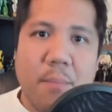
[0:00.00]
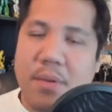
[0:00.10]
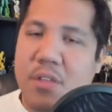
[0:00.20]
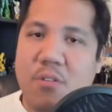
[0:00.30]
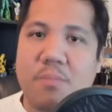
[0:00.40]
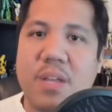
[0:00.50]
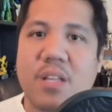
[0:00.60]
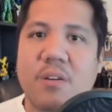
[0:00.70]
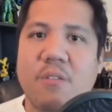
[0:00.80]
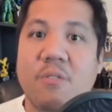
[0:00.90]
but there will be
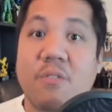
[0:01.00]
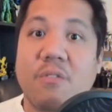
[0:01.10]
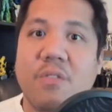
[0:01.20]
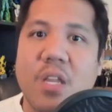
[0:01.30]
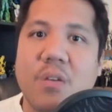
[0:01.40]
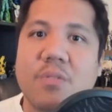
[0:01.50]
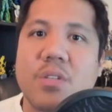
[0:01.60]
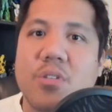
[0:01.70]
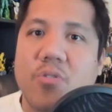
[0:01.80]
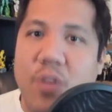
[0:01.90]
no video
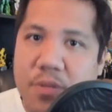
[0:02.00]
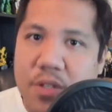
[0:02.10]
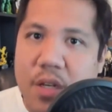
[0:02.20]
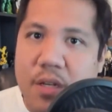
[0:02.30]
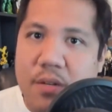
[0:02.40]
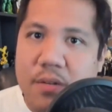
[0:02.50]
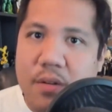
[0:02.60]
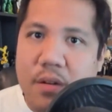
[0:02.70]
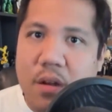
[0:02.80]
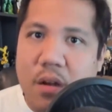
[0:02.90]
description
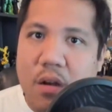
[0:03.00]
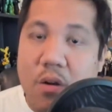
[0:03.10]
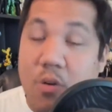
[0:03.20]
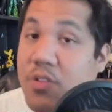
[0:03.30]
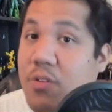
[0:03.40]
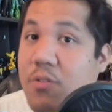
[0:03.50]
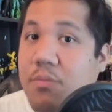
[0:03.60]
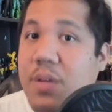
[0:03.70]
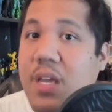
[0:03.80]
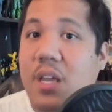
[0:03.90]
or there will
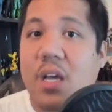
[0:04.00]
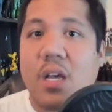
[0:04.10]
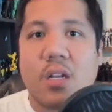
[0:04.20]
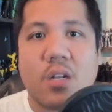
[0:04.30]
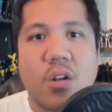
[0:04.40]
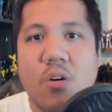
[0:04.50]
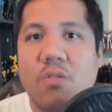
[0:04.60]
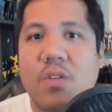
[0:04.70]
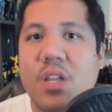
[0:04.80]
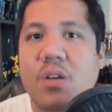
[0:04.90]
be no
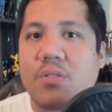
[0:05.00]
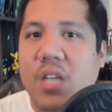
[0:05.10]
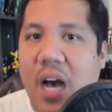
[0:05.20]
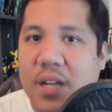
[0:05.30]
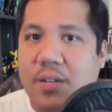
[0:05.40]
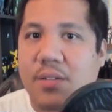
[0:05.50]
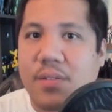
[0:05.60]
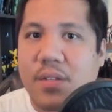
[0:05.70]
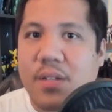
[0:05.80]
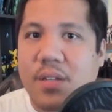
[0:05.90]
video
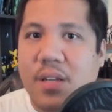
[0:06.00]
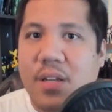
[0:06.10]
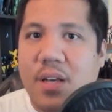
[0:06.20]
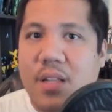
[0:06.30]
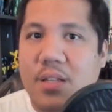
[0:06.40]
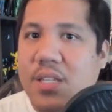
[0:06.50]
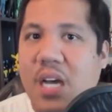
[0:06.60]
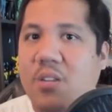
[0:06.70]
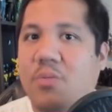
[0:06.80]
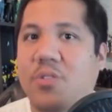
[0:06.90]
title. The
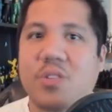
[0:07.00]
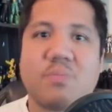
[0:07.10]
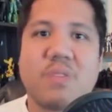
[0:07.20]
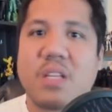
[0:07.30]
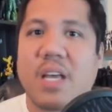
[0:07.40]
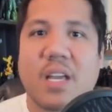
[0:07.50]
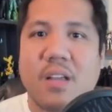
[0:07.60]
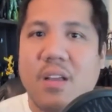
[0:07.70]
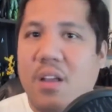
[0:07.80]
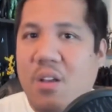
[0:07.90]
title will just be
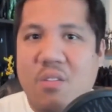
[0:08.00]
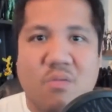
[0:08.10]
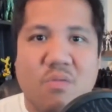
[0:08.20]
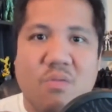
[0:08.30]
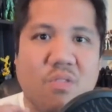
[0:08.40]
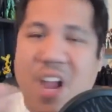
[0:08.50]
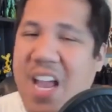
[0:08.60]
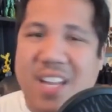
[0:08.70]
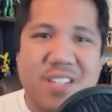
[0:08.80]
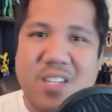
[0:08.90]
like
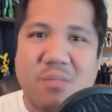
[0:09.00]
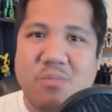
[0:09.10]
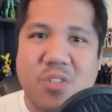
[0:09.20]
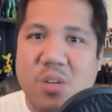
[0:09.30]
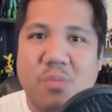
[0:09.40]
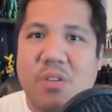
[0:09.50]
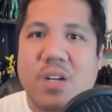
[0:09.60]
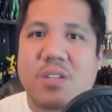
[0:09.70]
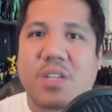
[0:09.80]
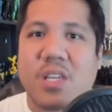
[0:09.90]
random
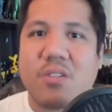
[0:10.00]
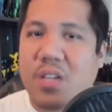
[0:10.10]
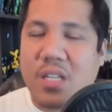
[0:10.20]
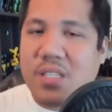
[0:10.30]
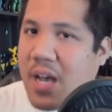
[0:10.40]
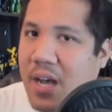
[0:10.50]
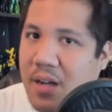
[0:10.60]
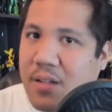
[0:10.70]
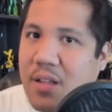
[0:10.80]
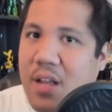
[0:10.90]
gibberish. Like, you can
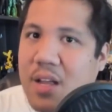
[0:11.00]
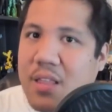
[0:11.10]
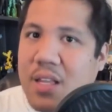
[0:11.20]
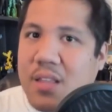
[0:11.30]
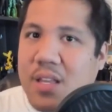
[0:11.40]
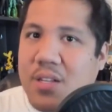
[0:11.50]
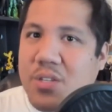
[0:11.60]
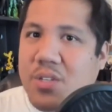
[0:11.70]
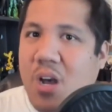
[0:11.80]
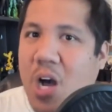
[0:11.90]
tell that they
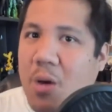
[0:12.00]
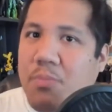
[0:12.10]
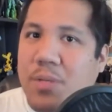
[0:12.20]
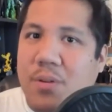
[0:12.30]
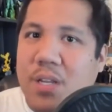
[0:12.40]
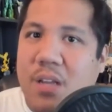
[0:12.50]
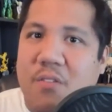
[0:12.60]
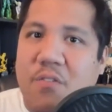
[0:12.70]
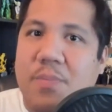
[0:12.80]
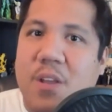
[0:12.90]
just uploaded
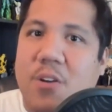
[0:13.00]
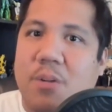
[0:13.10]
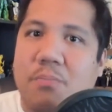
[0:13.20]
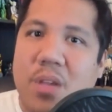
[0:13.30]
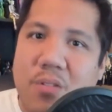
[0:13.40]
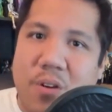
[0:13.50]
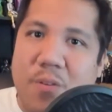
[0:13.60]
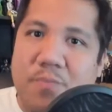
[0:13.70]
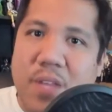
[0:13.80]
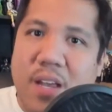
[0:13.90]
it from their
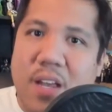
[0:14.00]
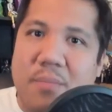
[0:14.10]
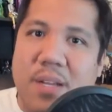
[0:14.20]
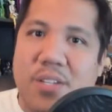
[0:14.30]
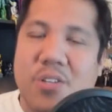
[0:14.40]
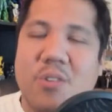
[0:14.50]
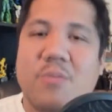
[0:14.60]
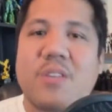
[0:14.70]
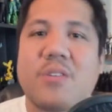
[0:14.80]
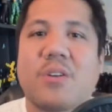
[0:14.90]
computer, because you know
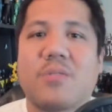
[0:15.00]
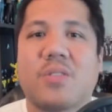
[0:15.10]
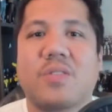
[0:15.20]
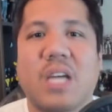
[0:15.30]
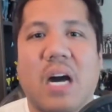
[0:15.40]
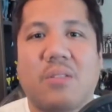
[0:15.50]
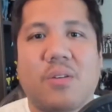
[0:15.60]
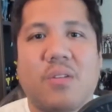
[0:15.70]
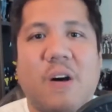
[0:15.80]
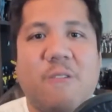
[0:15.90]
when you go to
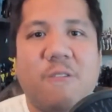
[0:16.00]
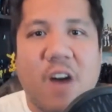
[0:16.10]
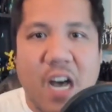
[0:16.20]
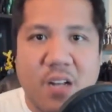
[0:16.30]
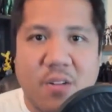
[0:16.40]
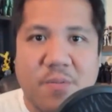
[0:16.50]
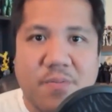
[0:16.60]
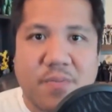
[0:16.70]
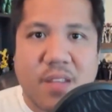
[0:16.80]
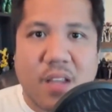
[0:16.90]
download a file,
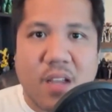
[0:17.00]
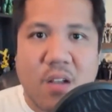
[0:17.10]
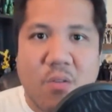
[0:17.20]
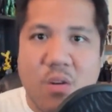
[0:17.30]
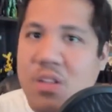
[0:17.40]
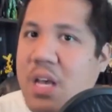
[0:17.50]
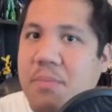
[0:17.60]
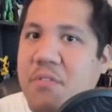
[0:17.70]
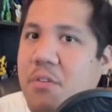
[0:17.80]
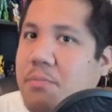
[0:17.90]
whether that
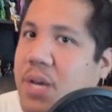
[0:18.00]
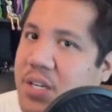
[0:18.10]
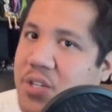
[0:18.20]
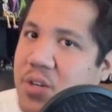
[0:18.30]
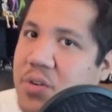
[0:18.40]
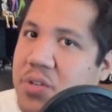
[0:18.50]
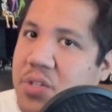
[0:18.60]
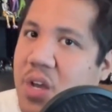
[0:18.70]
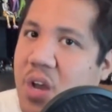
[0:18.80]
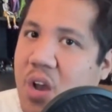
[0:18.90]
be for
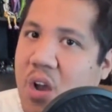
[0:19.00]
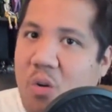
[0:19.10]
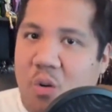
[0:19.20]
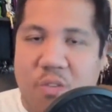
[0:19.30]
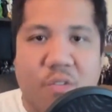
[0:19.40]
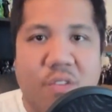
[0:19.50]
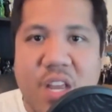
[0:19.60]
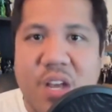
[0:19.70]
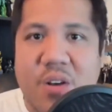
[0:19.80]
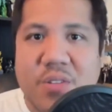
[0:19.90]
pictures or for
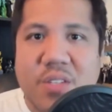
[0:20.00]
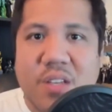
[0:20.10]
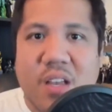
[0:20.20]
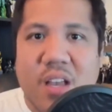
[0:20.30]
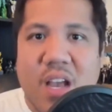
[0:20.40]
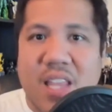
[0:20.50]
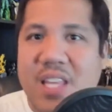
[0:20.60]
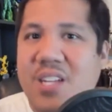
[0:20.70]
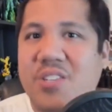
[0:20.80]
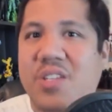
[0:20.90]
videos, and
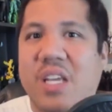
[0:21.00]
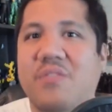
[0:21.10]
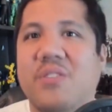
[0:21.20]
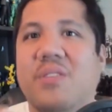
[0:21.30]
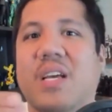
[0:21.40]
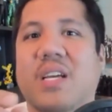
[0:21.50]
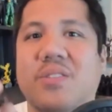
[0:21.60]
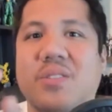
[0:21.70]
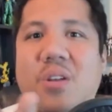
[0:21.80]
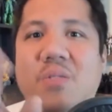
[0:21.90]
then it just gives you like a
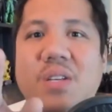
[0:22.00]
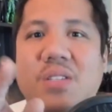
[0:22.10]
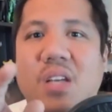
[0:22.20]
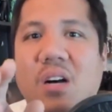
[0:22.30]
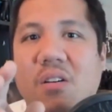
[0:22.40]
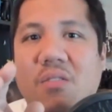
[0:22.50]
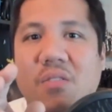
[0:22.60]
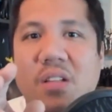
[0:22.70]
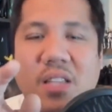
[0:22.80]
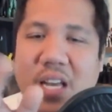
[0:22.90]
series of
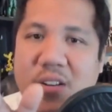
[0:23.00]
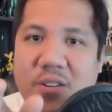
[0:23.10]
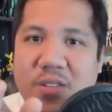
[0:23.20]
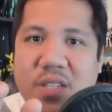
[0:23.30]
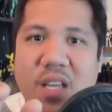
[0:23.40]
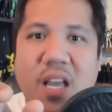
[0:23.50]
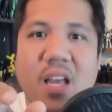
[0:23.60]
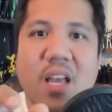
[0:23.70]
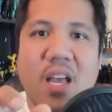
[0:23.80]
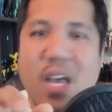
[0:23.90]
letters
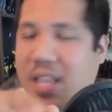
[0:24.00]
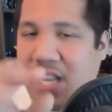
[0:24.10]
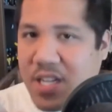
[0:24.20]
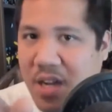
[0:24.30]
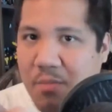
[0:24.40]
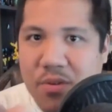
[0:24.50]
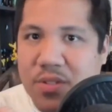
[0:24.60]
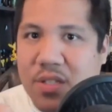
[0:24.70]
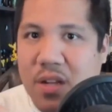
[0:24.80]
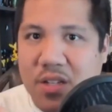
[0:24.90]
and then
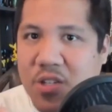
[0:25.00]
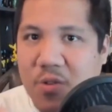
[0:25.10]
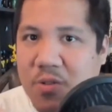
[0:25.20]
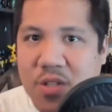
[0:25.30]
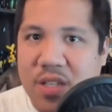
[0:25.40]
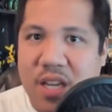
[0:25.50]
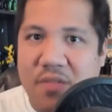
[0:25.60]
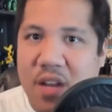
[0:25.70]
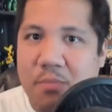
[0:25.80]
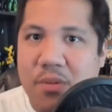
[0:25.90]
numbers, a short set
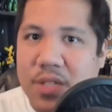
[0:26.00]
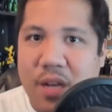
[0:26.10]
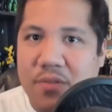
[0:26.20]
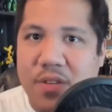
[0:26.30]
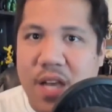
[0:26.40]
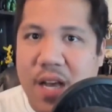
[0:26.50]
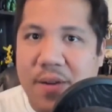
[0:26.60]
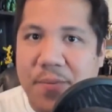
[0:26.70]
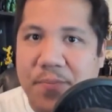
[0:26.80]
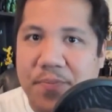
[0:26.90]
of numbers after that,